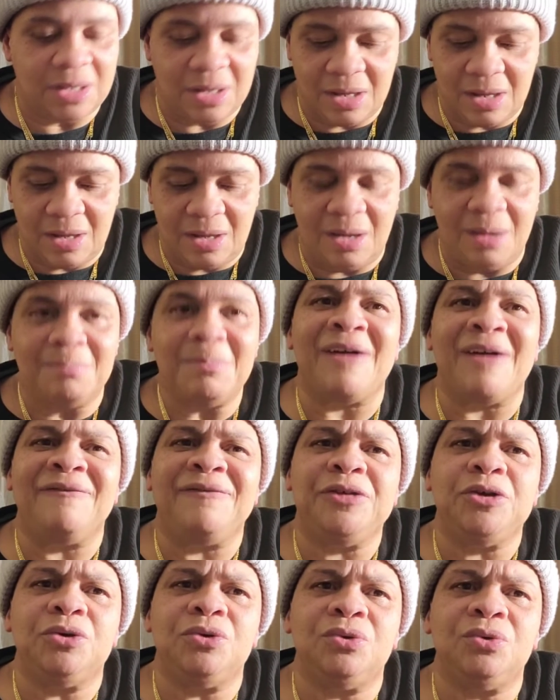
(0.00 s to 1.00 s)
my
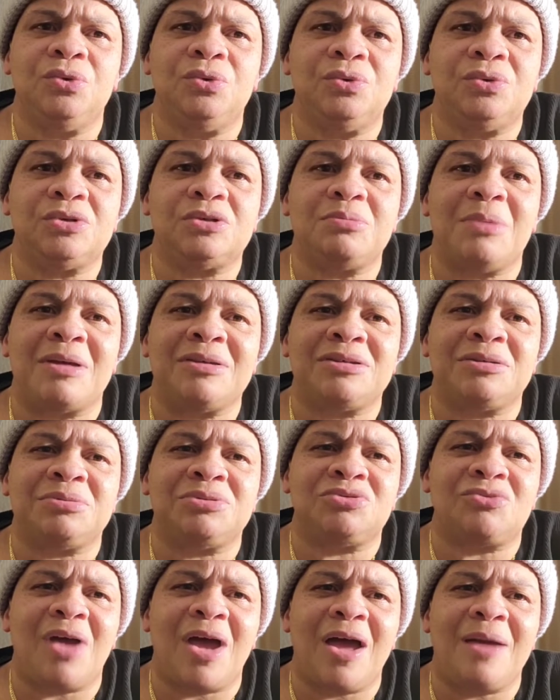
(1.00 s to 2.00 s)
views, my
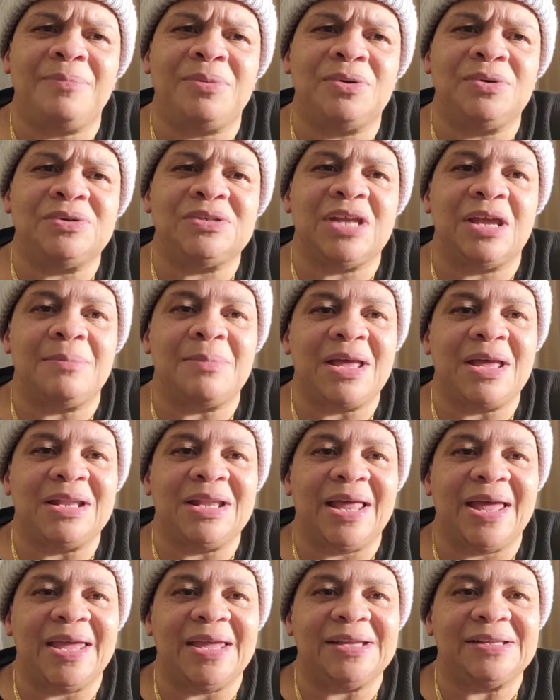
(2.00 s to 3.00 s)
subscribers, and my
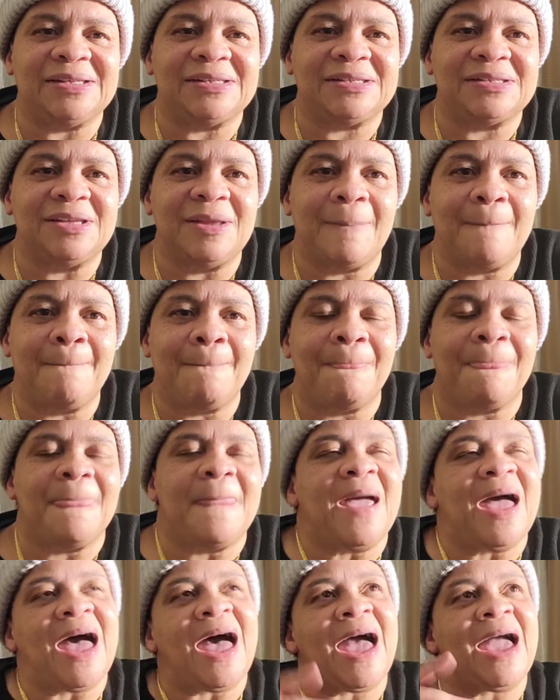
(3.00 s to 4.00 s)
likes.
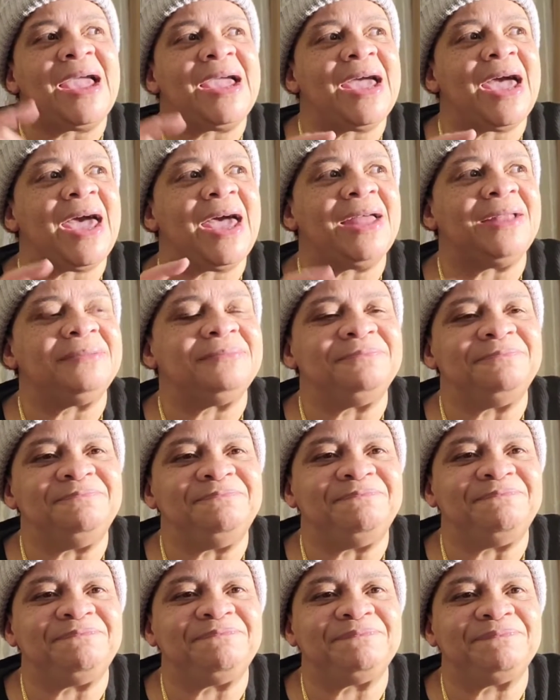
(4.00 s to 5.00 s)
I got
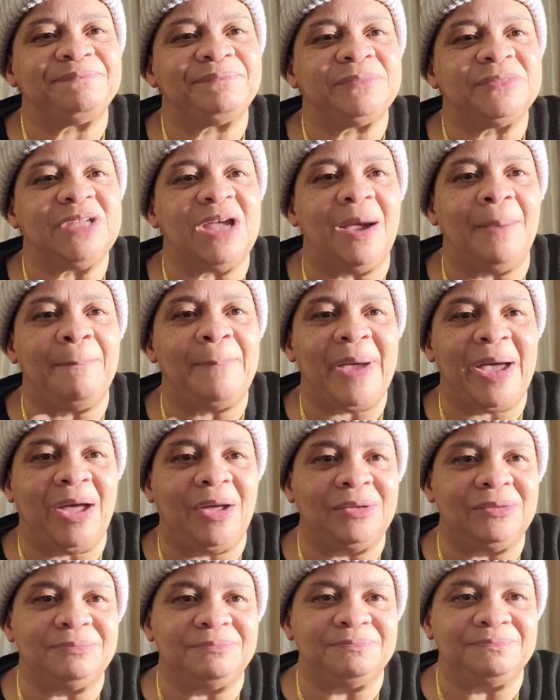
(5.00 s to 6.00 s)

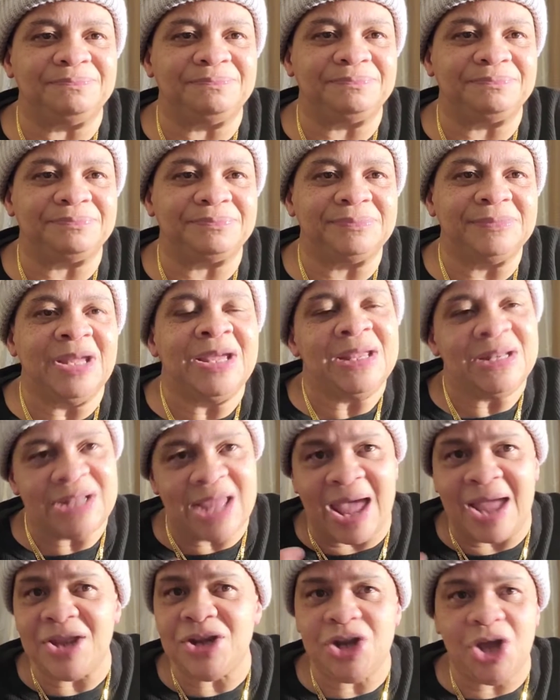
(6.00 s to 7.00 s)
about now, I
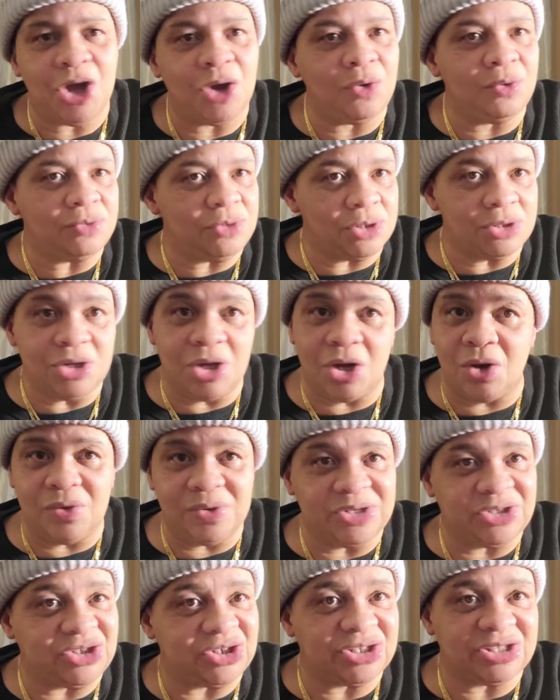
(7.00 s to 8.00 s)
know, you know, it's
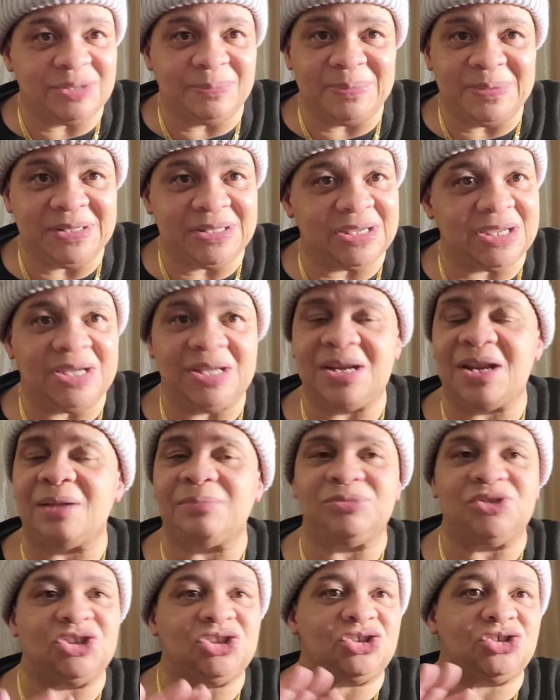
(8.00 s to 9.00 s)
just the beginning. I'm
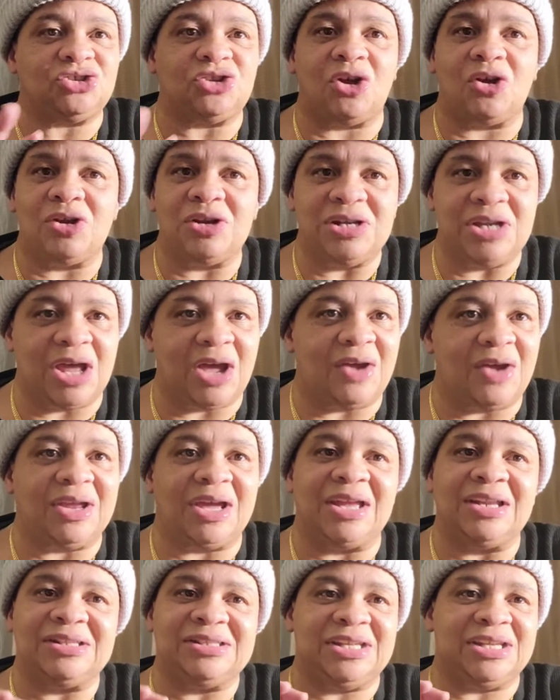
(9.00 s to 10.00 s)
just starting out. I got
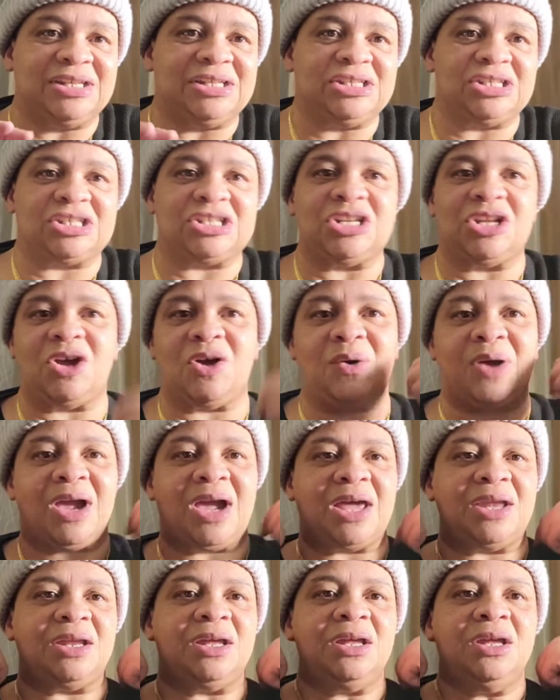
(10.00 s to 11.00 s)
to take it slow. I got
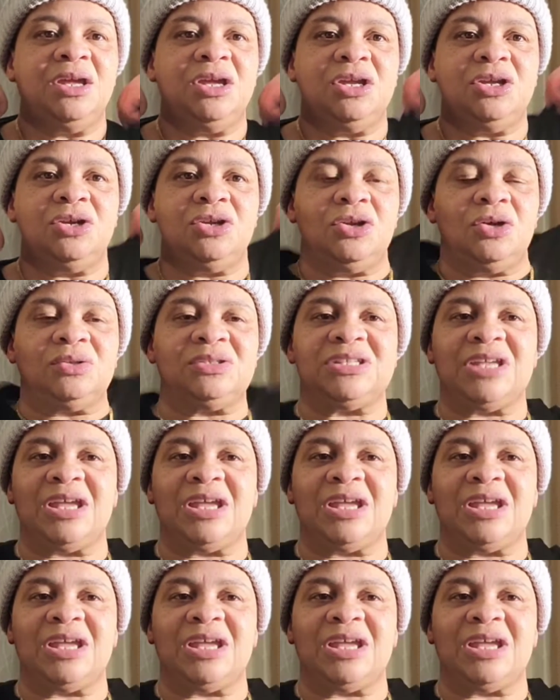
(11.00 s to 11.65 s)
to, you know, take my